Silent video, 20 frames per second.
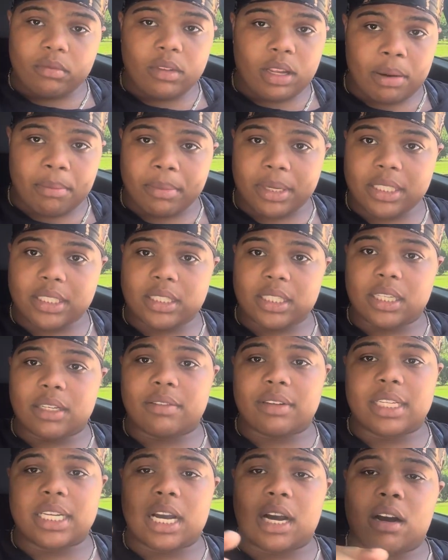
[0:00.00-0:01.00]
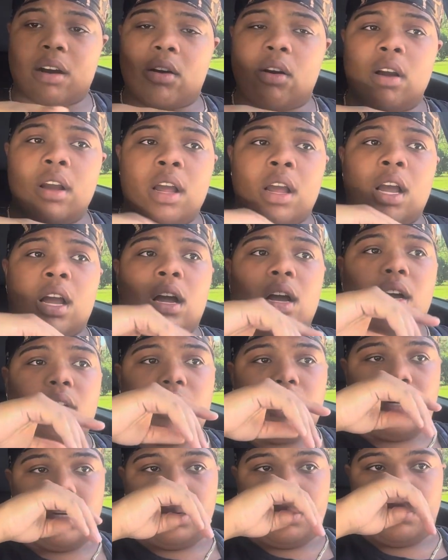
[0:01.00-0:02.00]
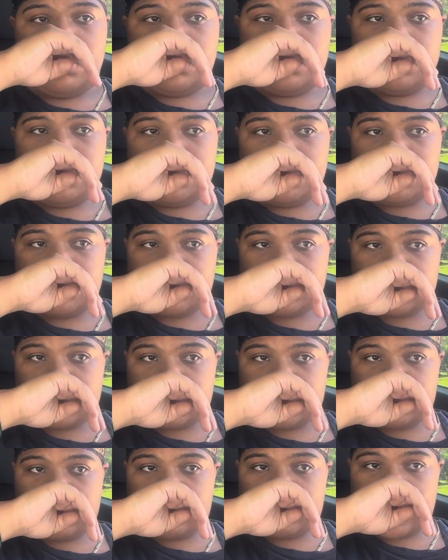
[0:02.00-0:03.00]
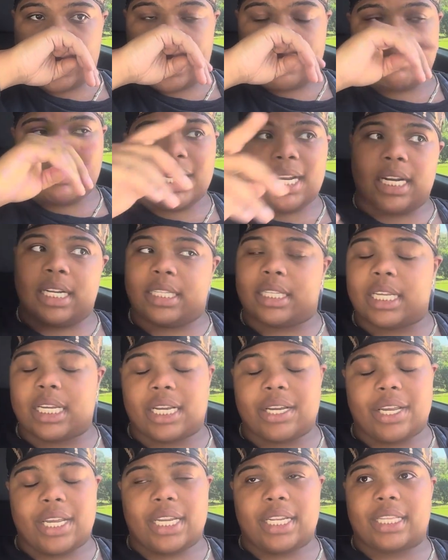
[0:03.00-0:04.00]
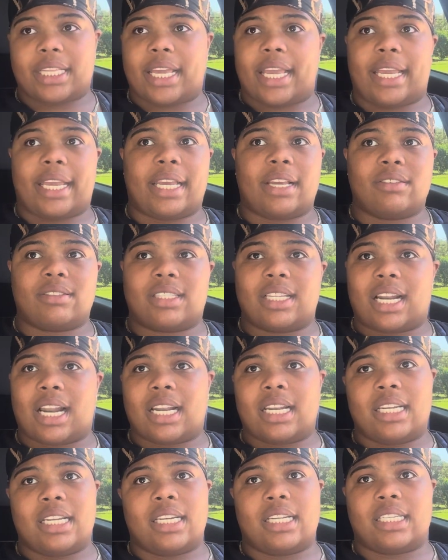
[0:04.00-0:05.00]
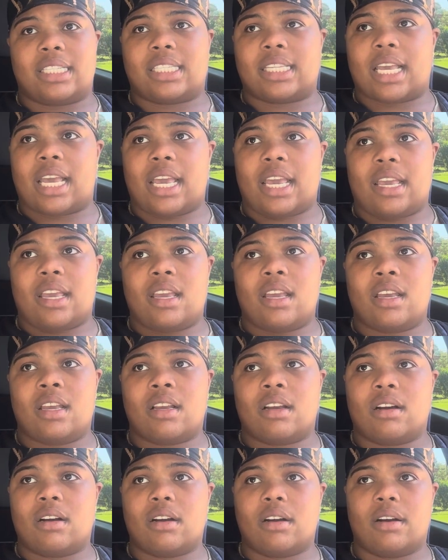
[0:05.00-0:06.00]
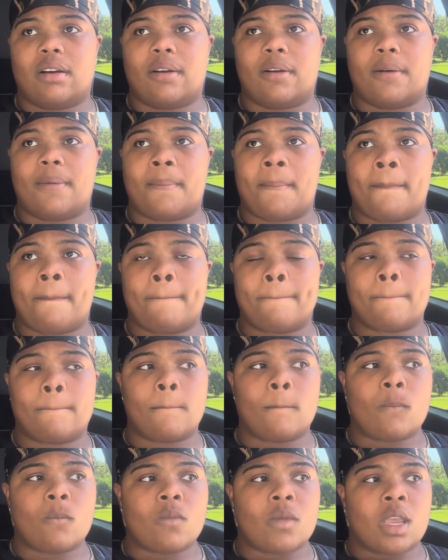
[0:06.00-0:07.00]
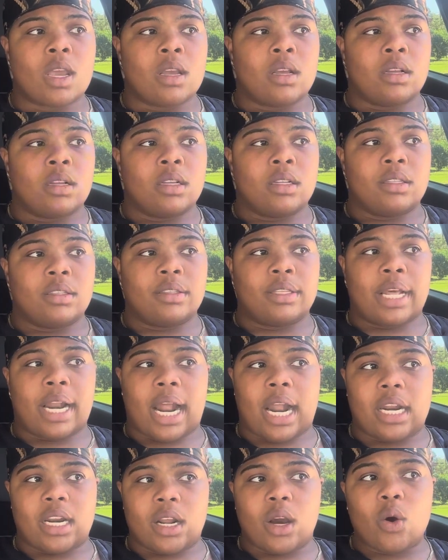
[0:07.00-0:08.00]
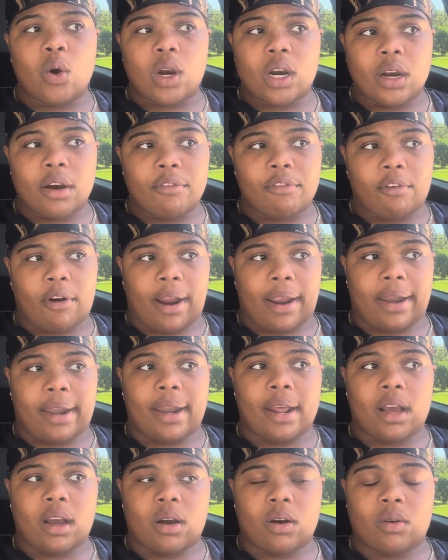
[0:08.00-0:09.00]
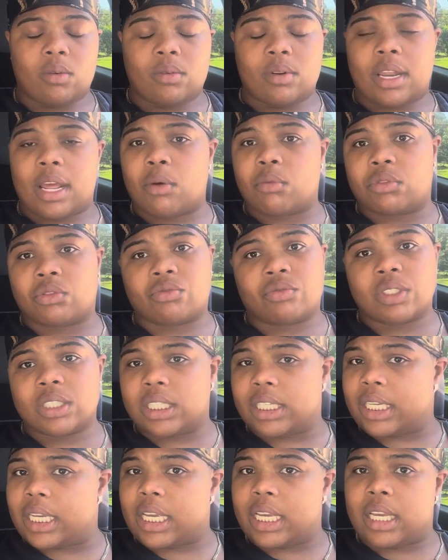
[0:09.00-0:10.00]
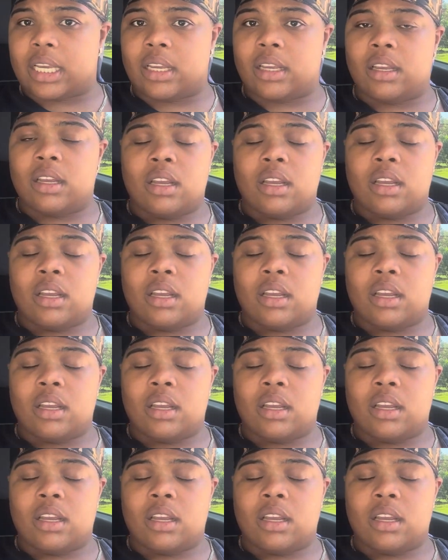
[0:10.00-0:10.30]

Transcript: Much love to y'all. Um, I'm trying to think of anything else that I needed to say um, that I know of right now. That was really it.